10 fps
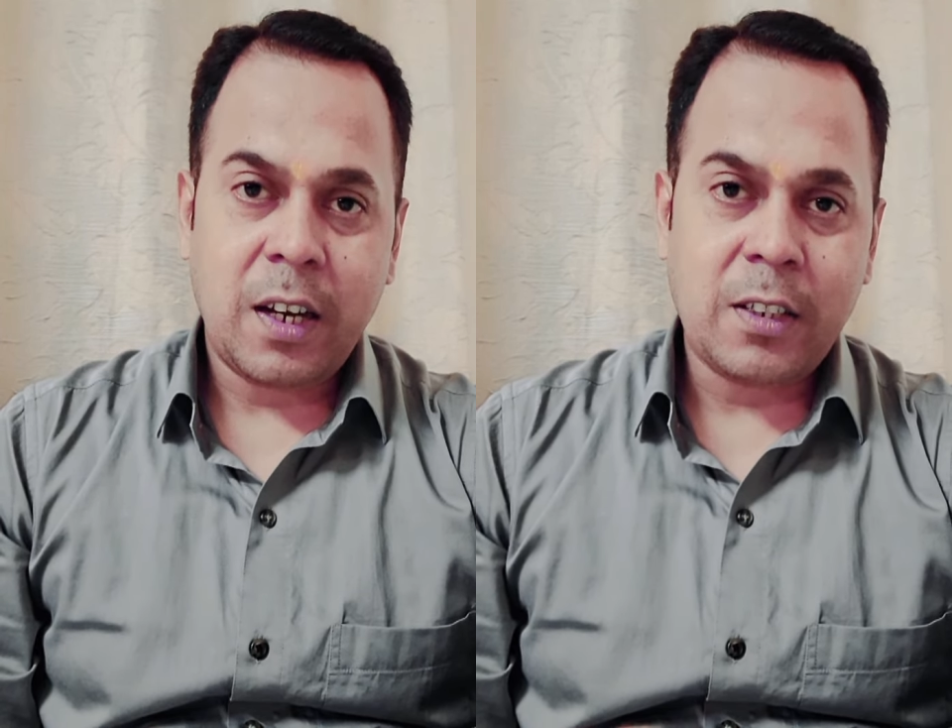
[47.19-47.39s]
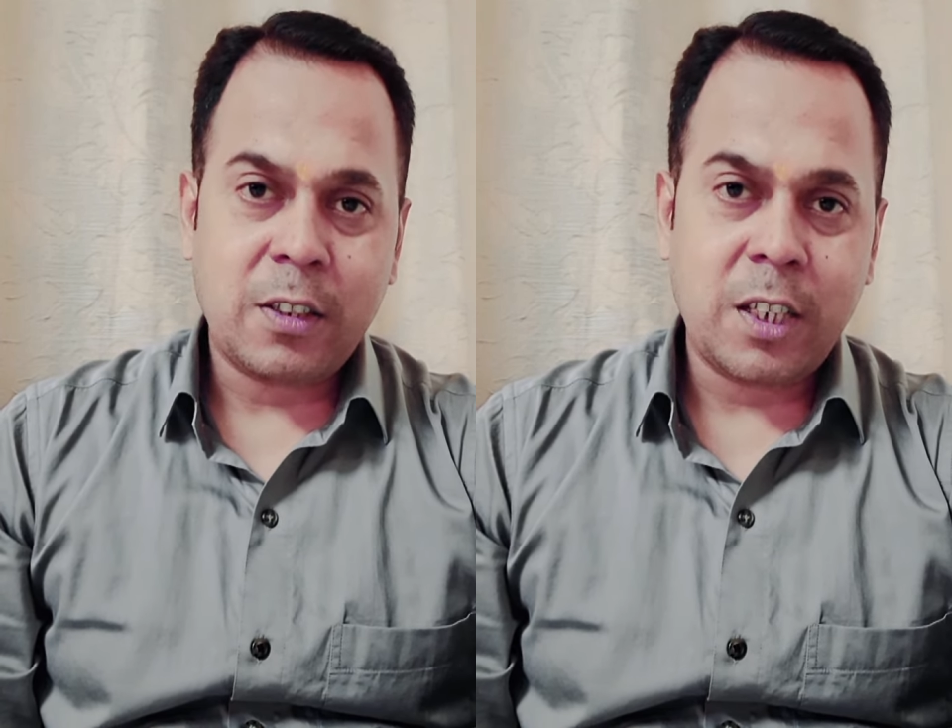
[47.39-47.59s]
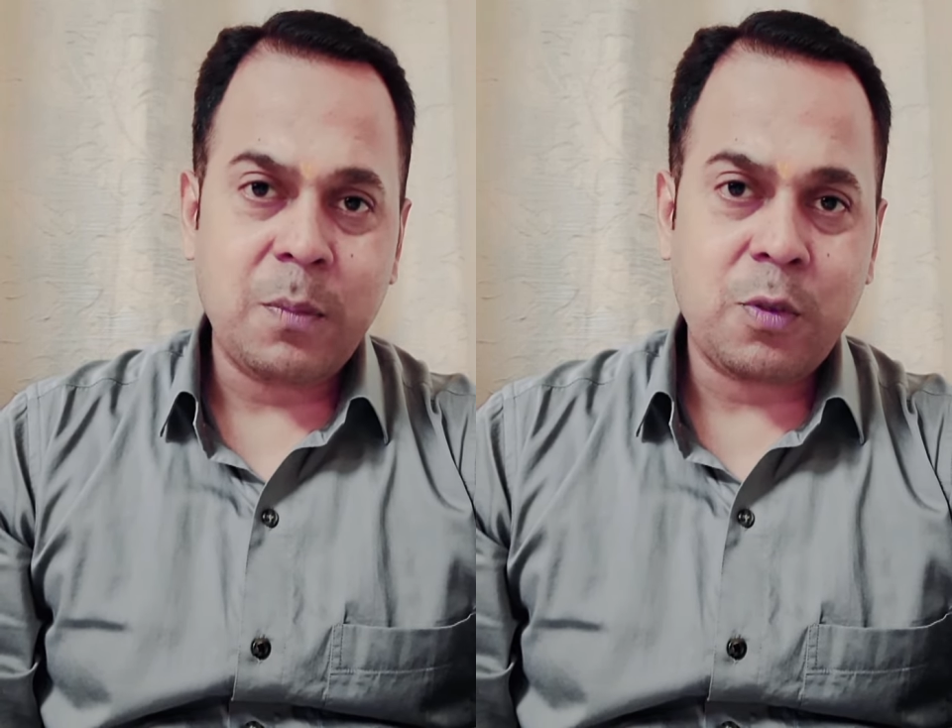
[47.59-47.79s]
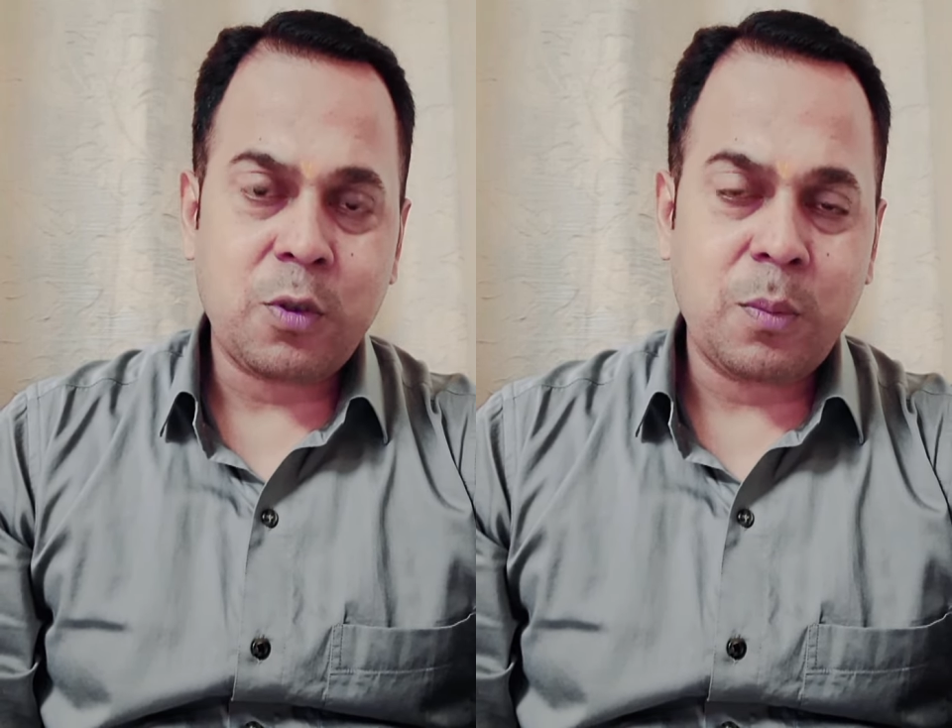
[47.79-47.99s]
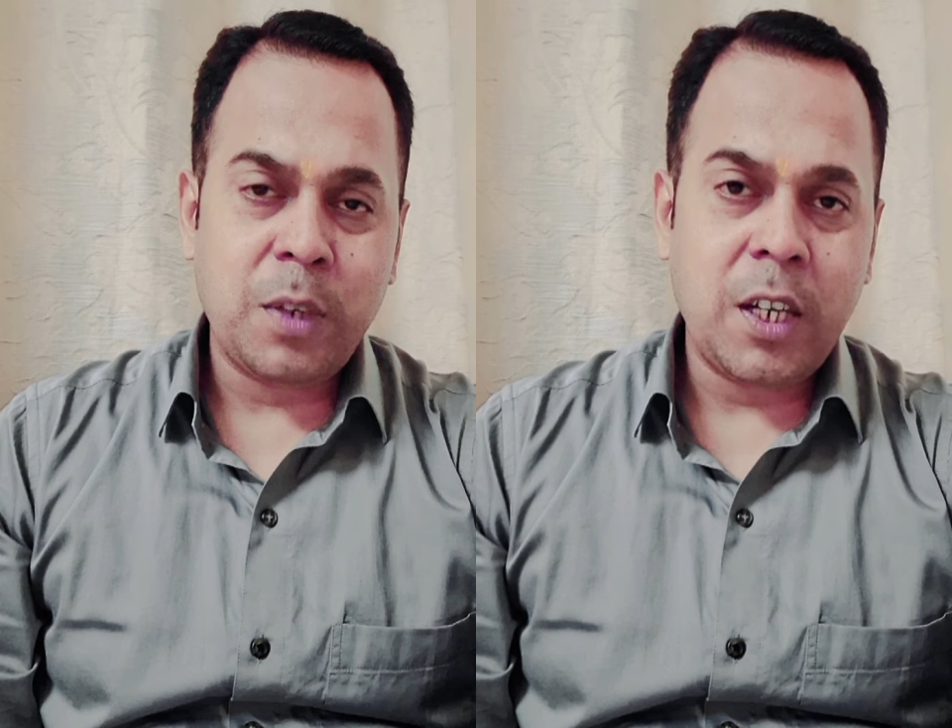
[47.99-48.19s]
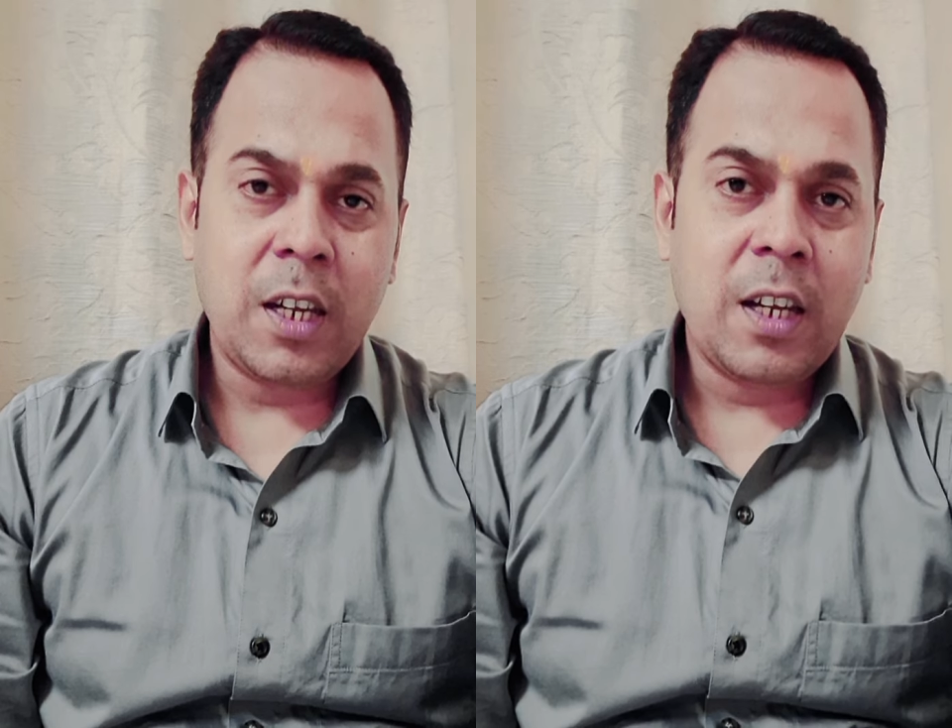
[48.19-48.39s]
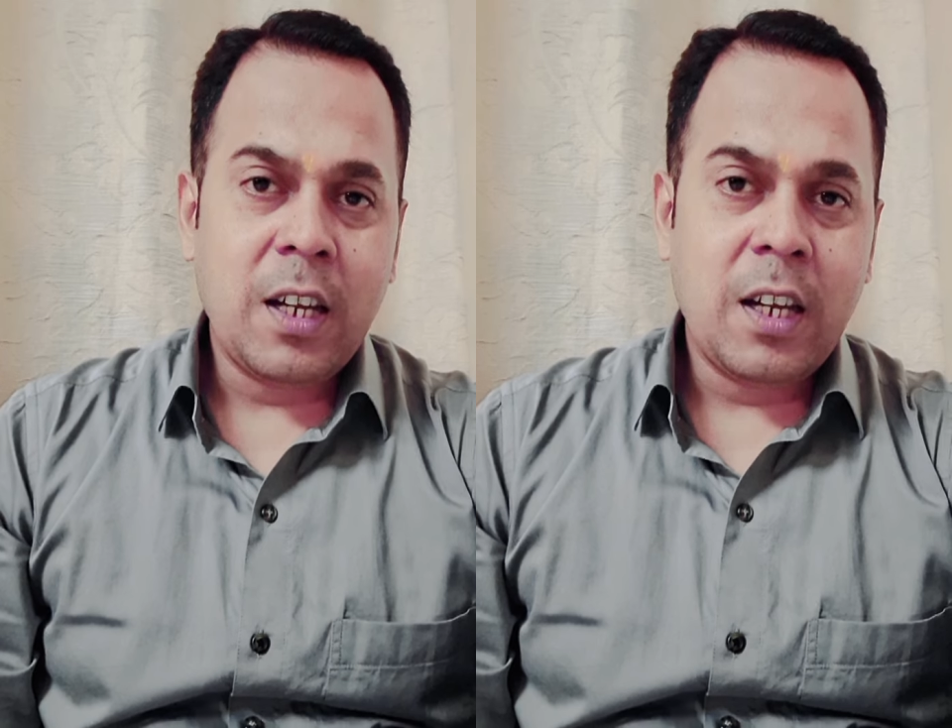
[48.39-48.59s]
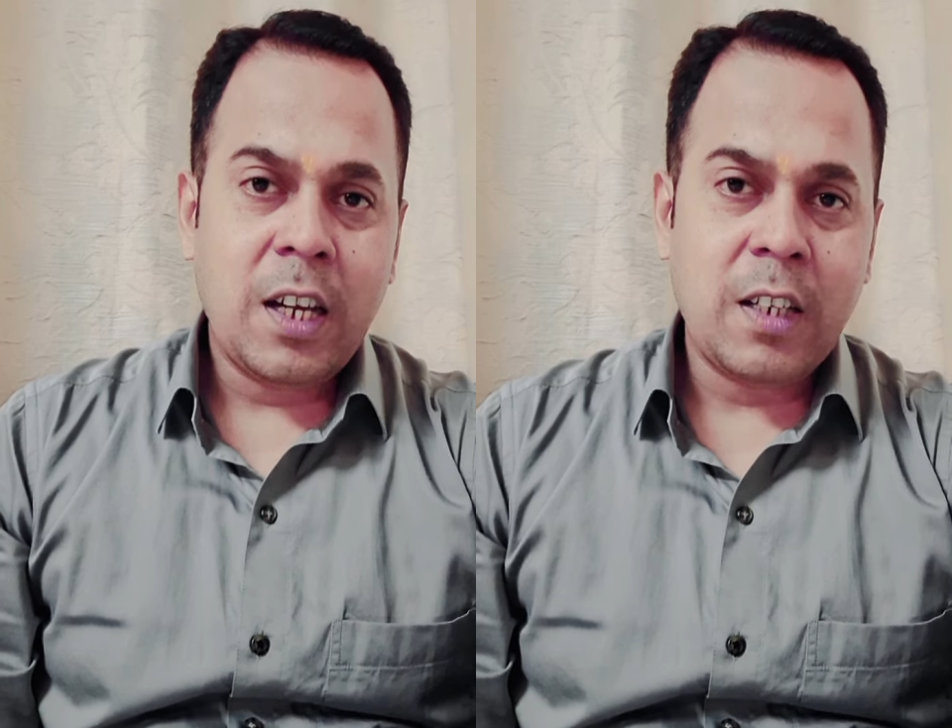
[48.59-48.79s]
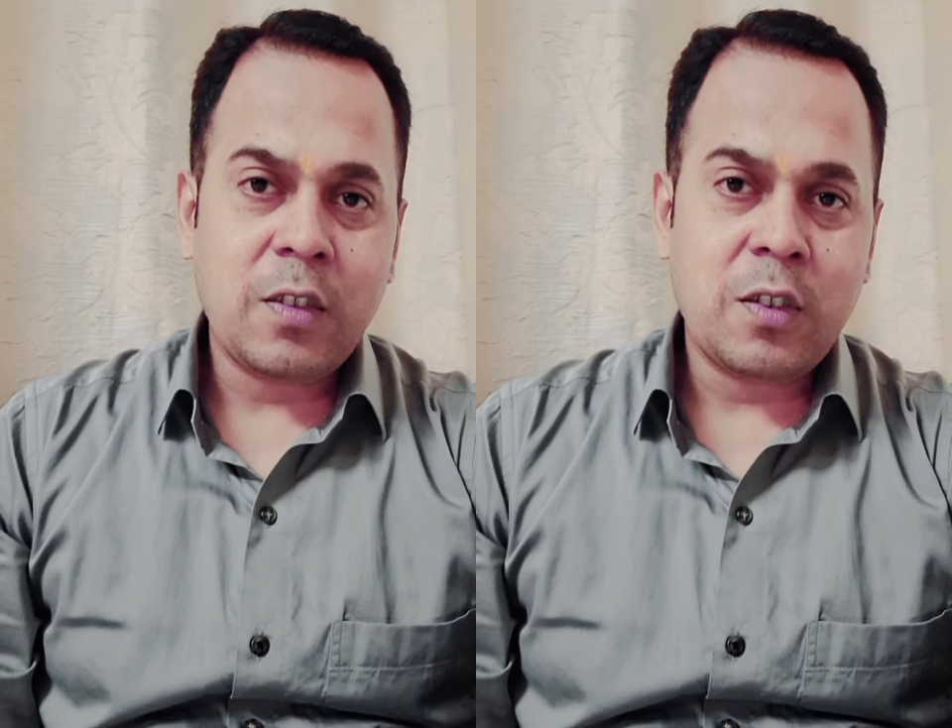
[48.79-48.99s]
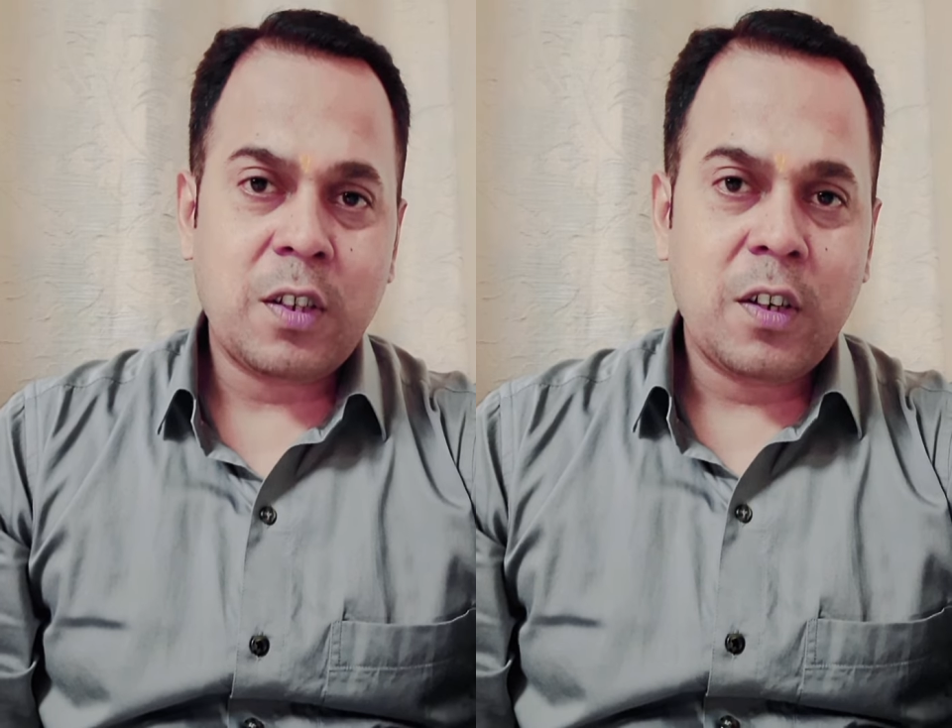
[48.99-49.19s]
It seems to me
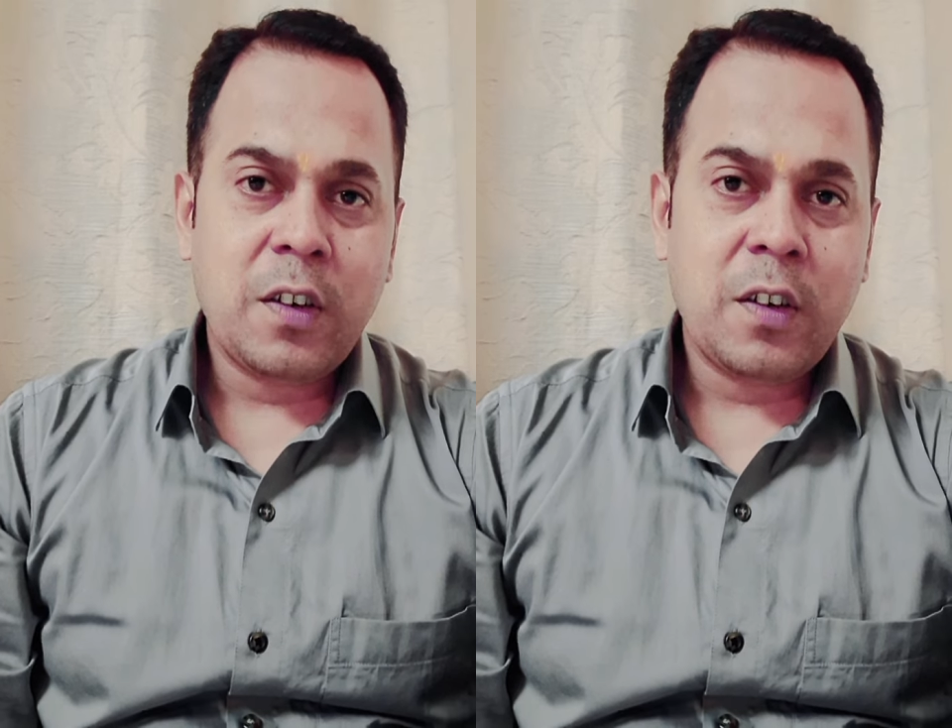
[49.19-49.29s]
his